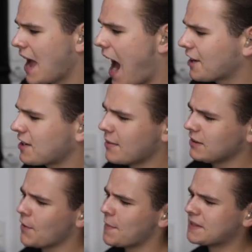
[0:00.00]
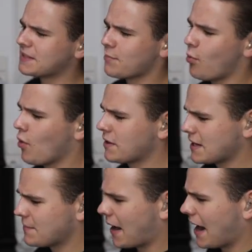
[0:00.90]
actually, I'm a little bit
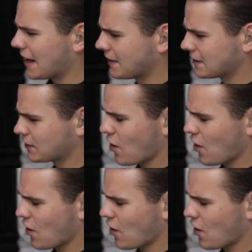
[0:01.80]
disappointed by this